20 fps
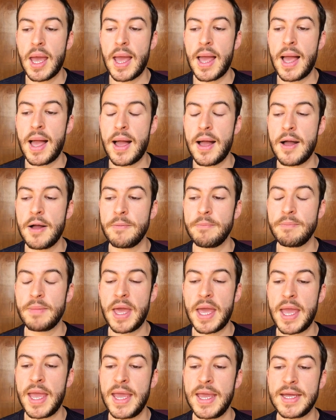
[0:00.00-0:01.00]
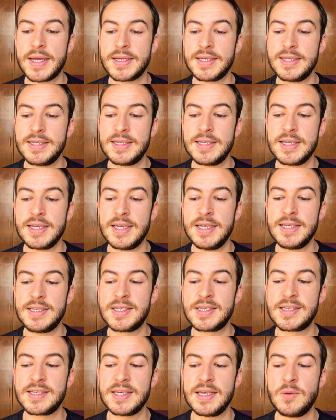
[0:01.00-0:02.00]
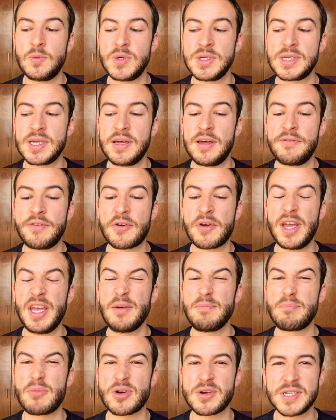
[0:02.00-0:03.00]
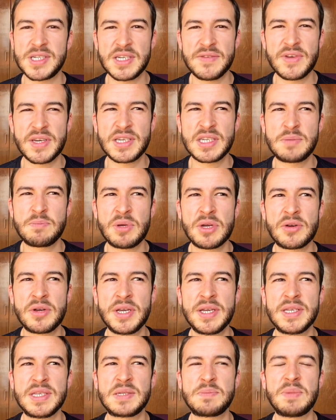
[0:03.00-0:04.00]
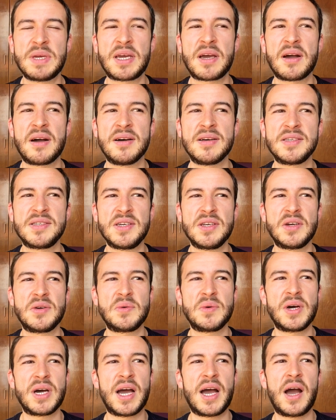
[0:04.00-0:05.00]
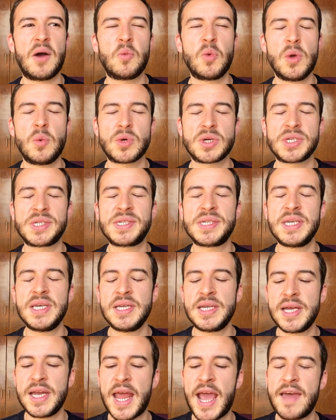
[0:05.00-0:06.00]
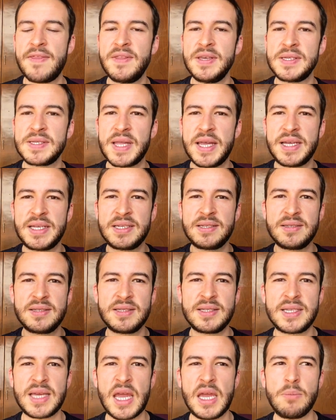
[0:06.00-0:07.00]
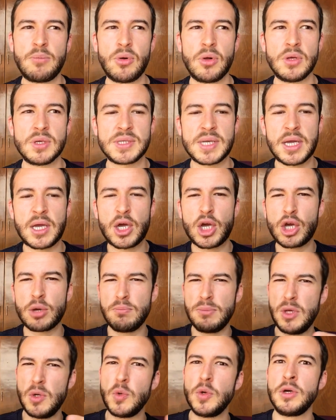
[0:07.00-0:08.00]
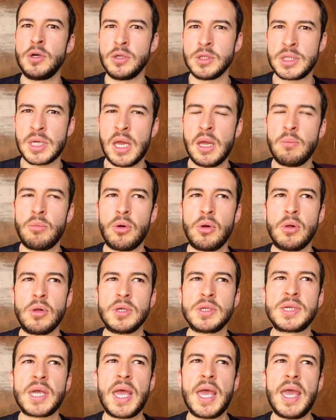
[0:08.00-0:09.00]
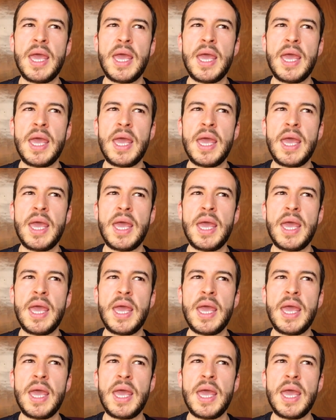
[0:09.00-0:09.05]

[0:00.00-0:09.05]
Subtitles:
And it was a very immersive experience because, you know, we were seated at these like tables, like communal tables.